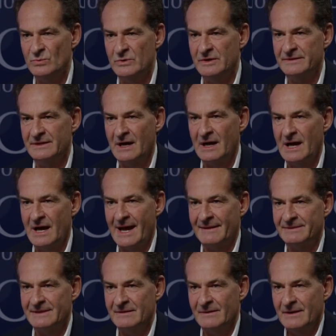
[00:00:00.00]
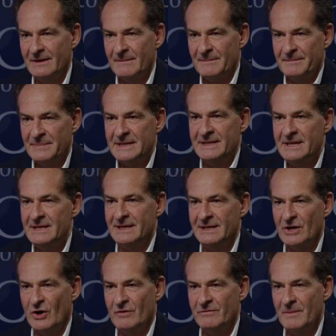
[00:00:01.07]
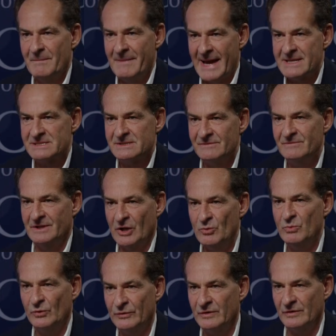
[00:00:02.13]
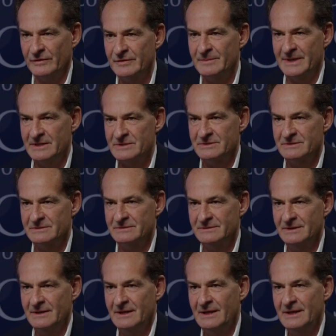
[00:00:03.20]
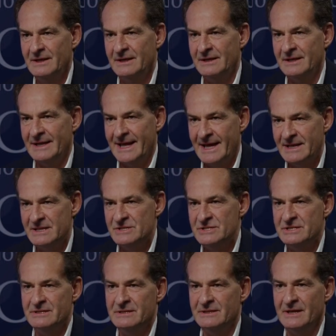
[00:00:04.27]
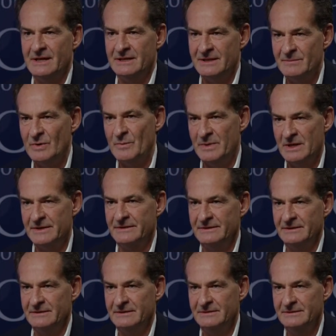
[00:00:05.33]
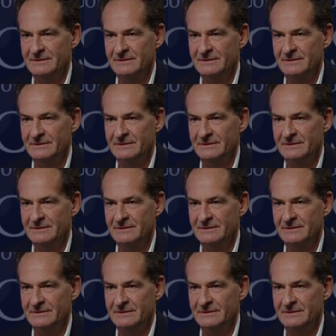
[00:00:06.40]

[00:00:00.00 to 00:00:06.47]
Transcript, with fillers: We're at the, at the beginning of a massive global transformation in energy and in mobility.